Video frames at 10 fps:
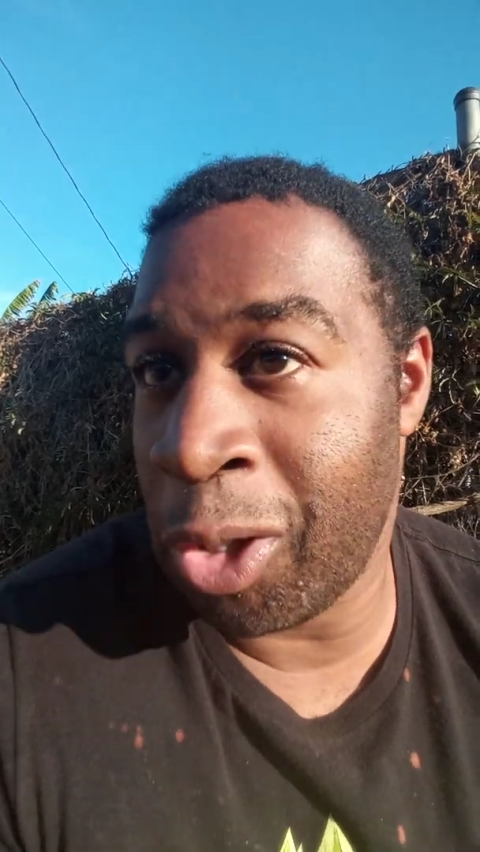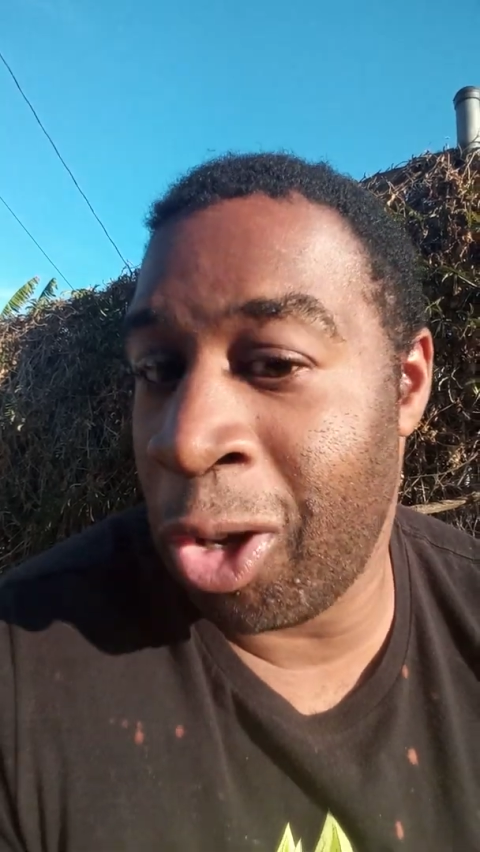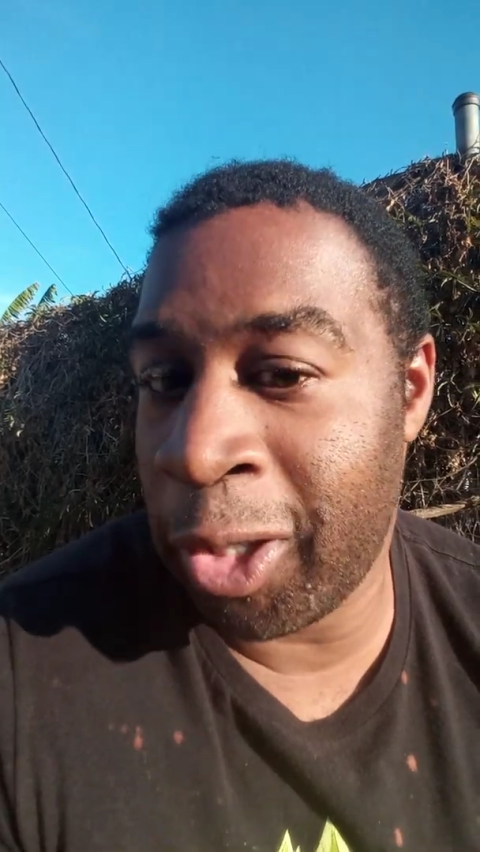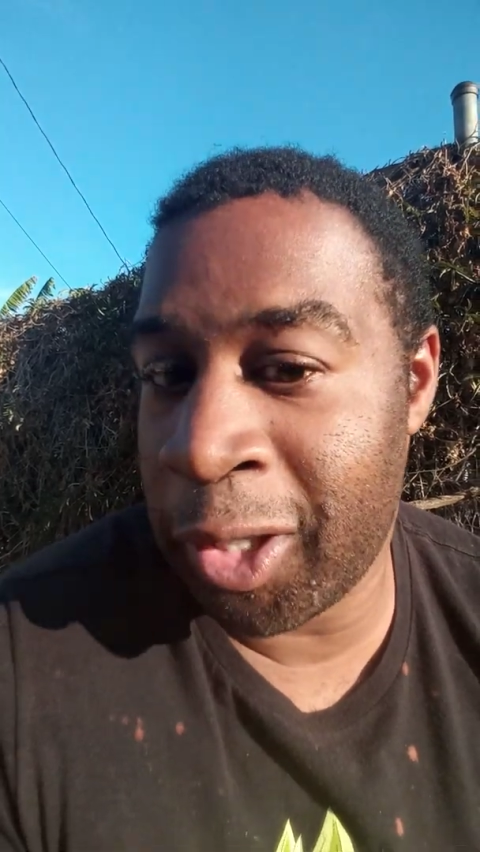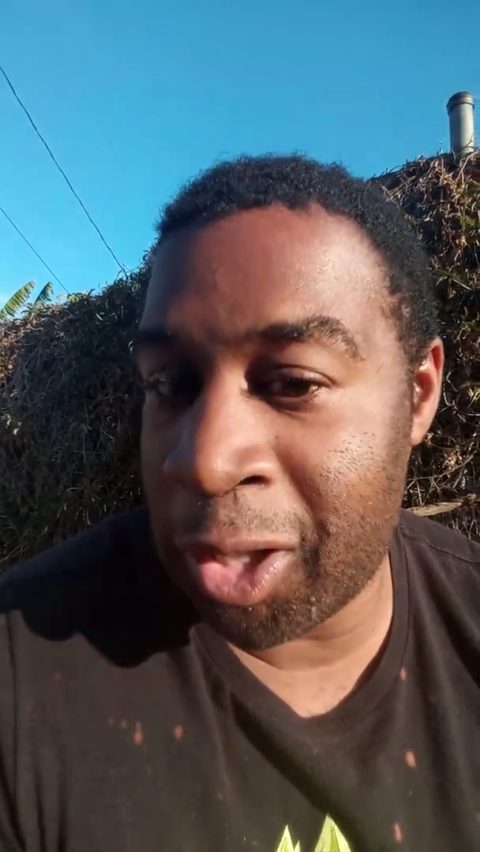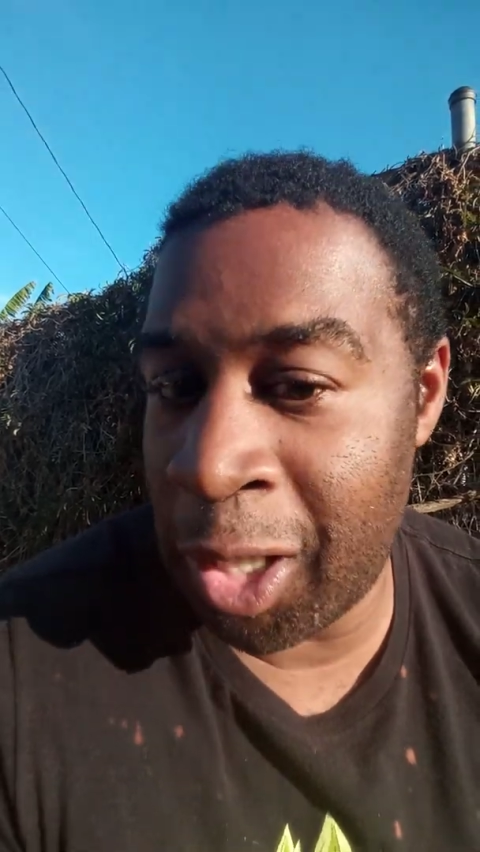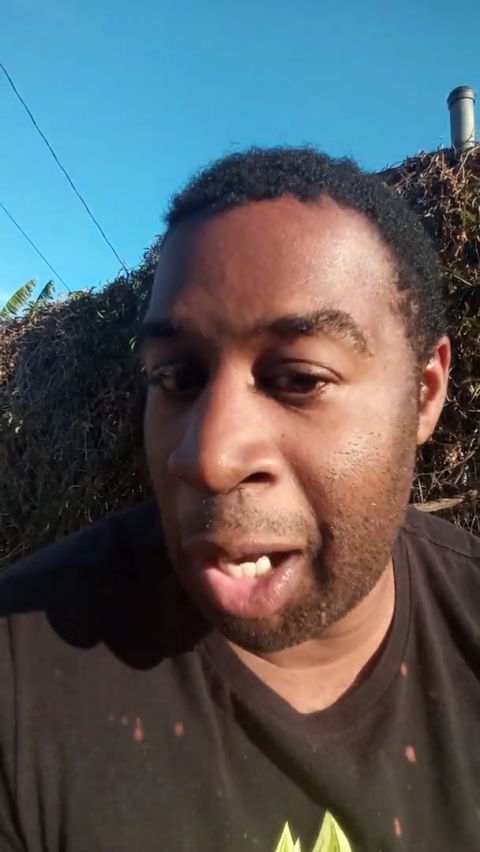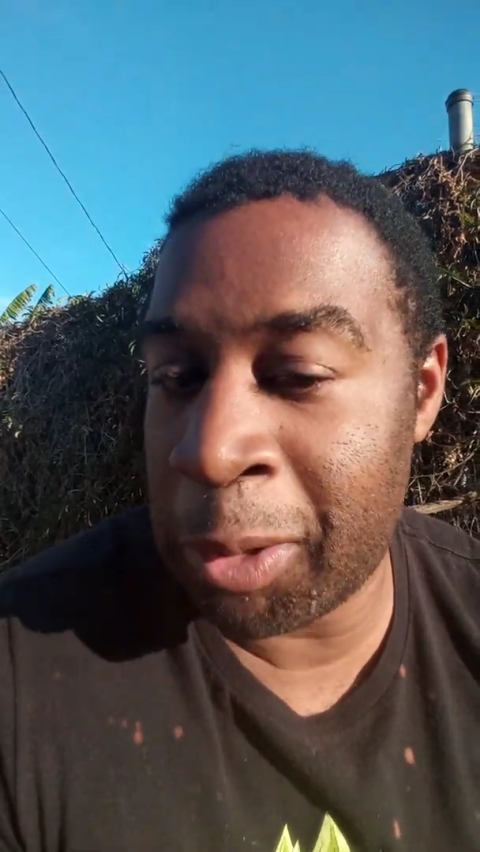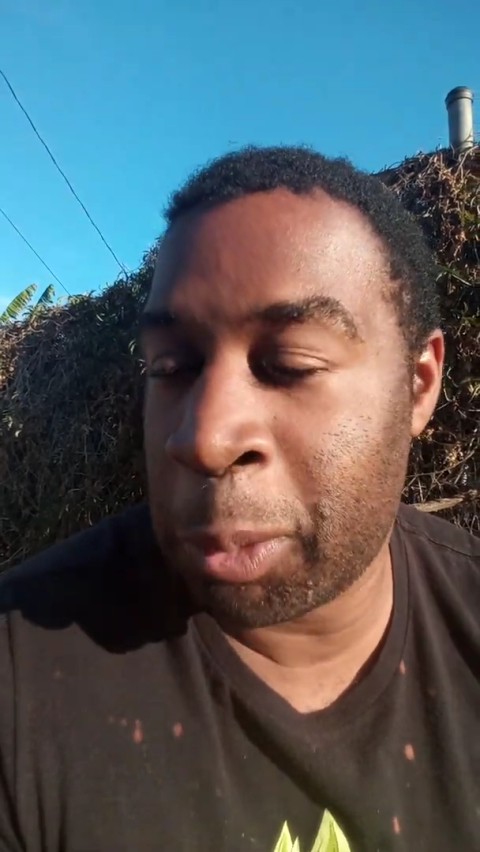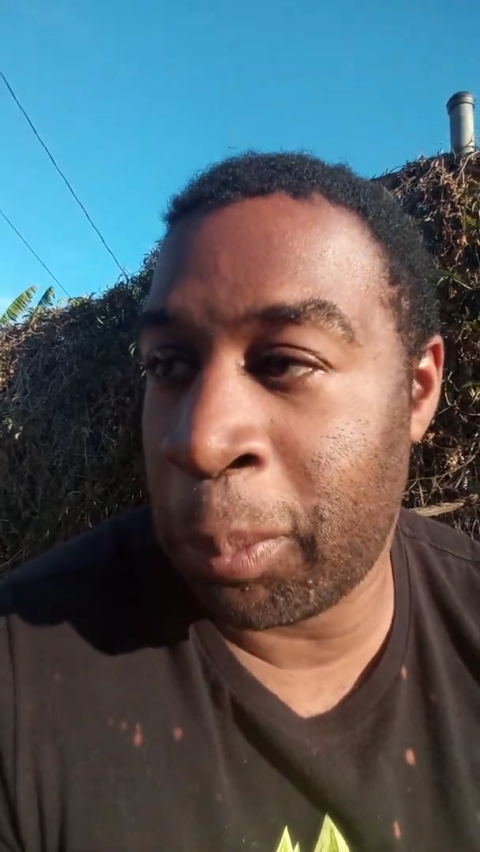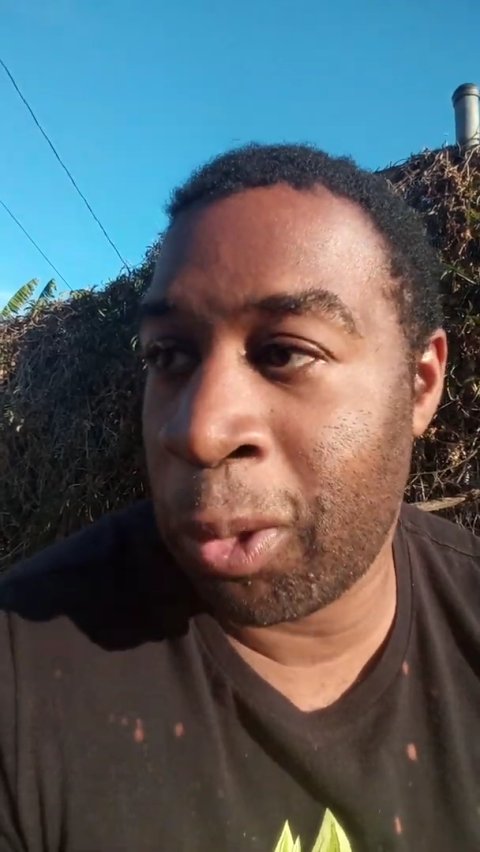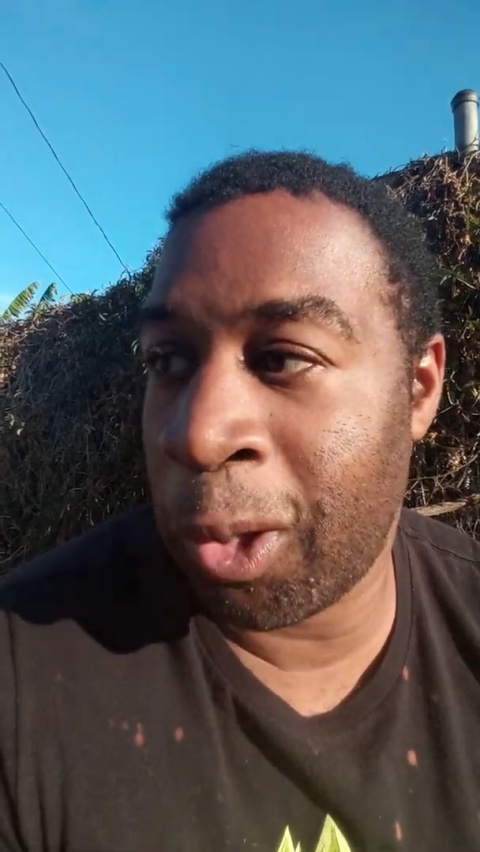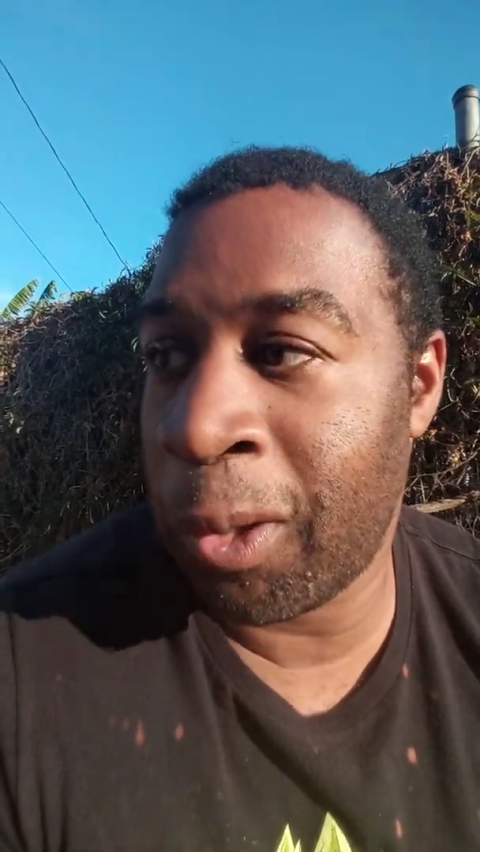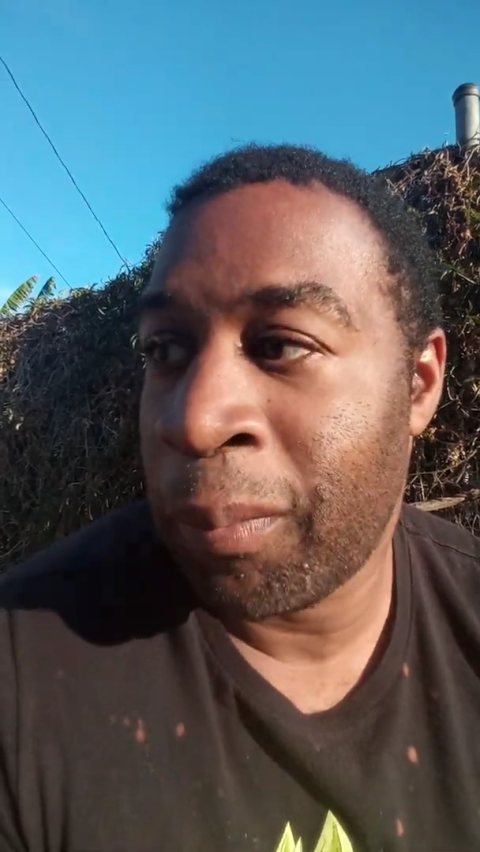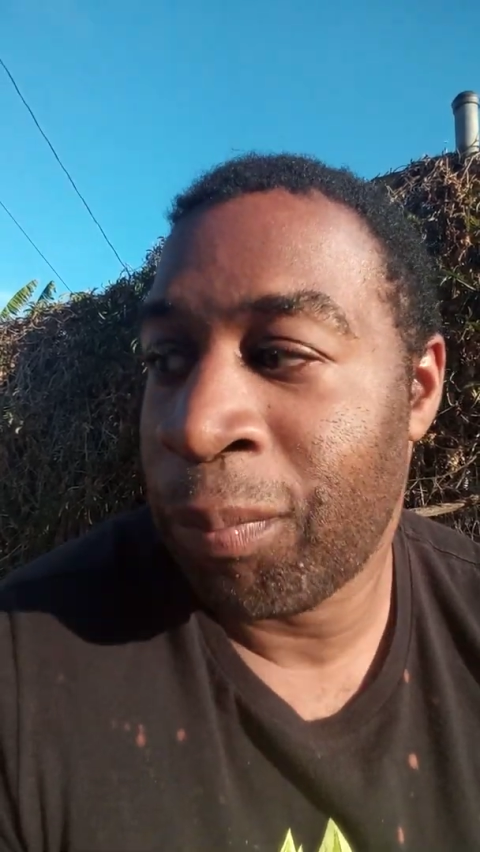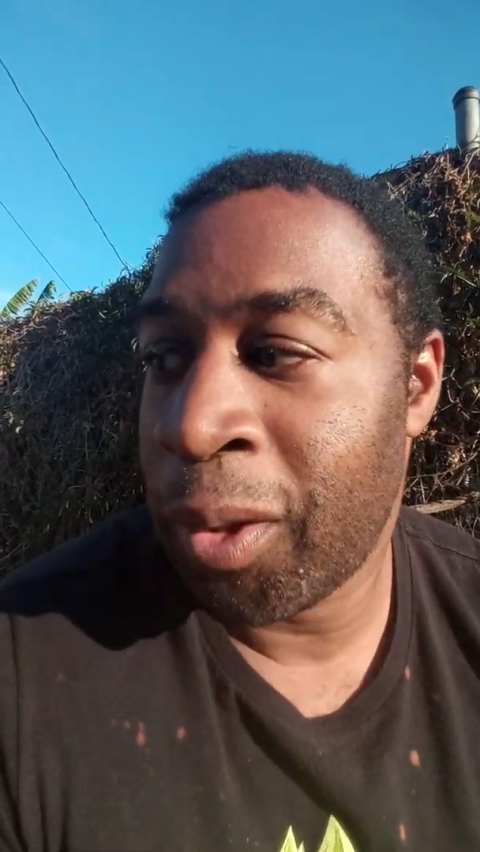dog in the top sport,